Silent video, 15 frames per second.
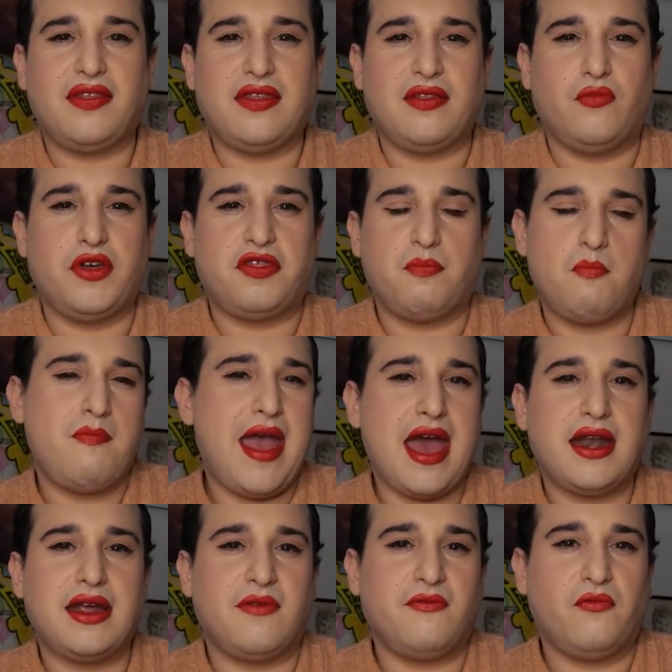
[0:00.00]
and with
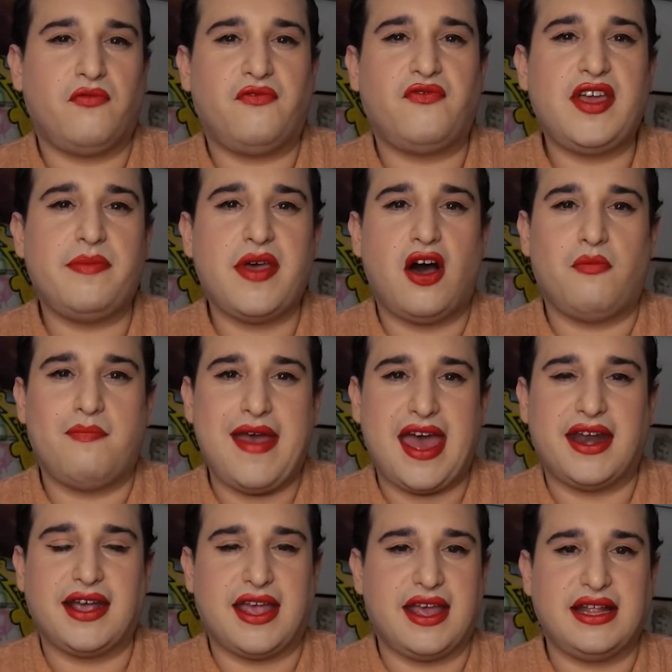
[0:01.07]
female
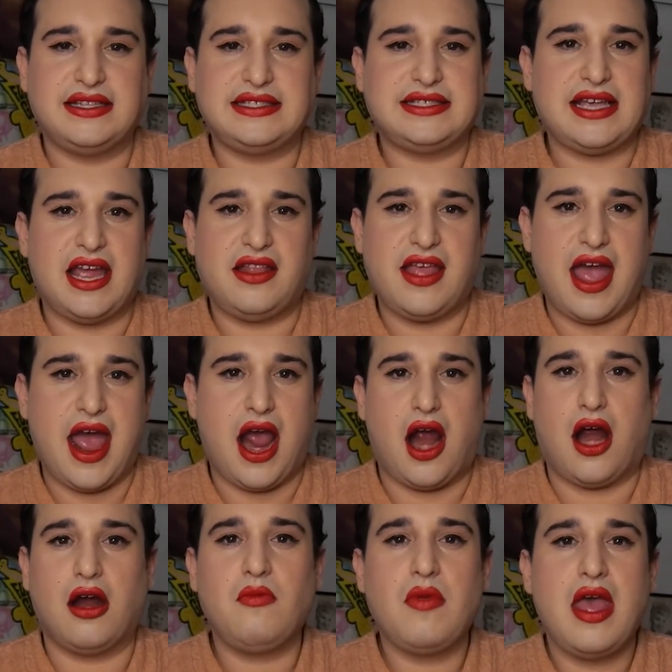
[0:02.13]
mannequins in the
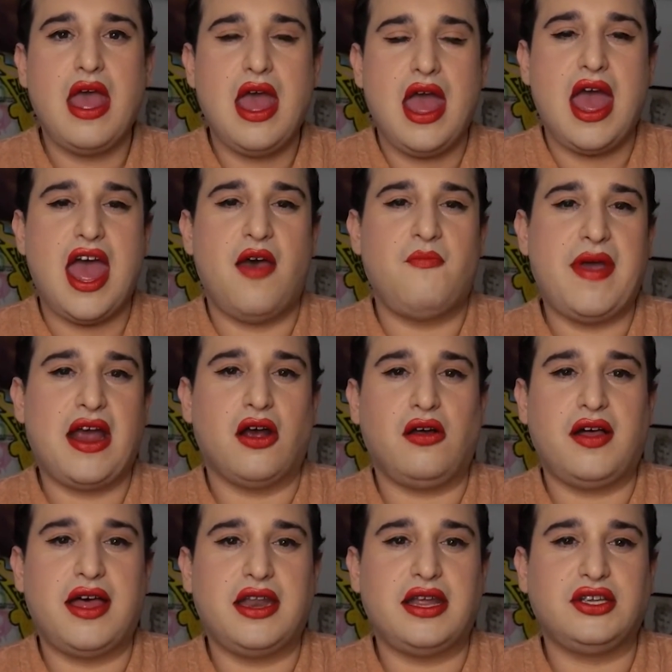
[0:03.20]
air. And
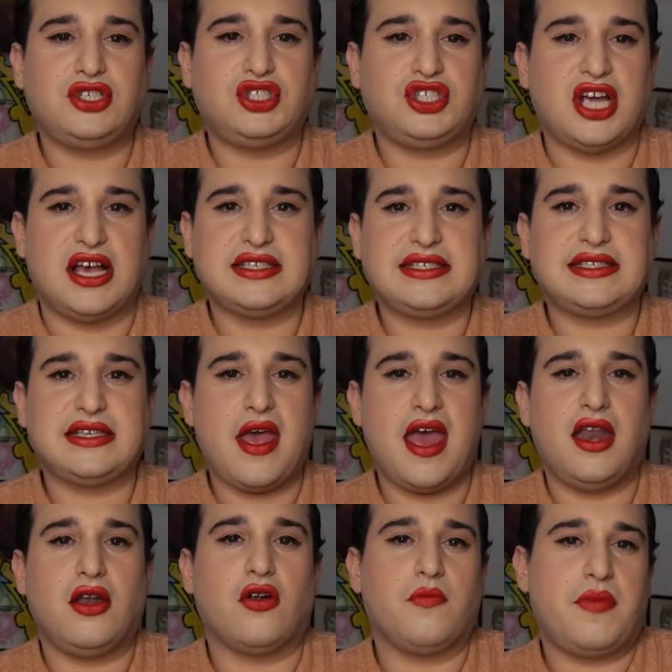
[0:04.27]
Marilyn is just
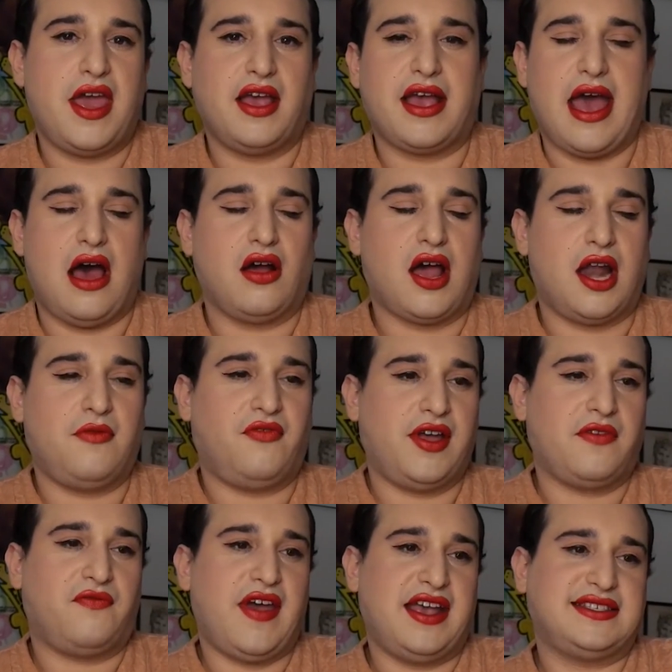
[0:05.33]
in her pink gown, kind of
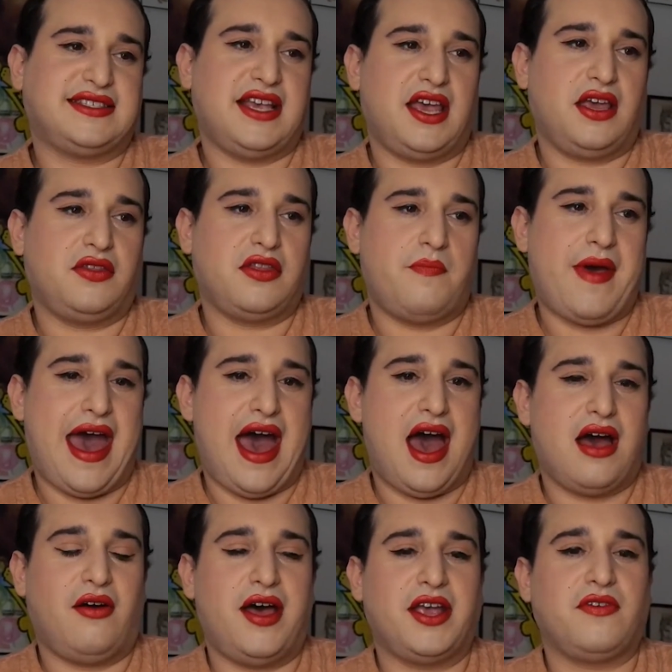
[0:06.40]
like facing the
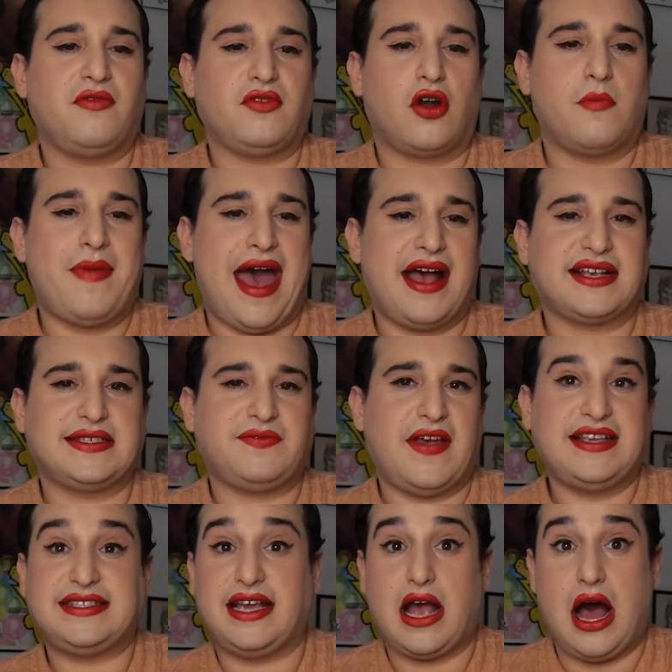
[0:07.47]
back, like her back is
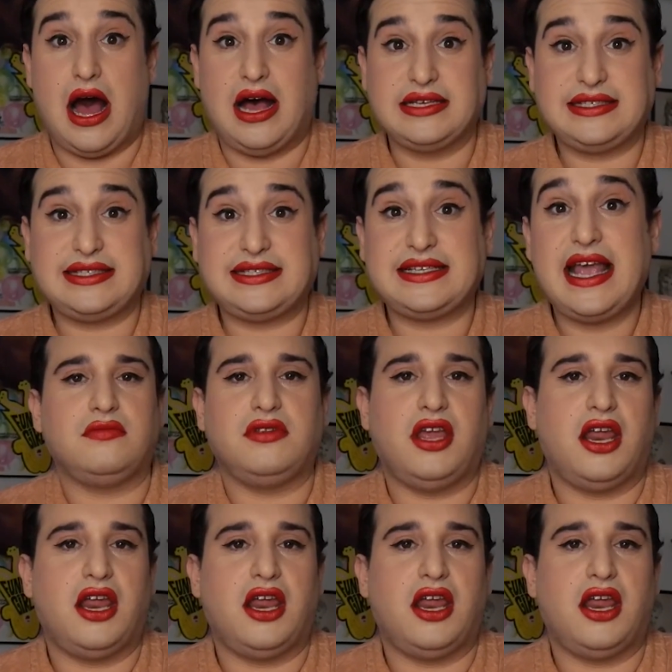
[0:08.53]
facing us,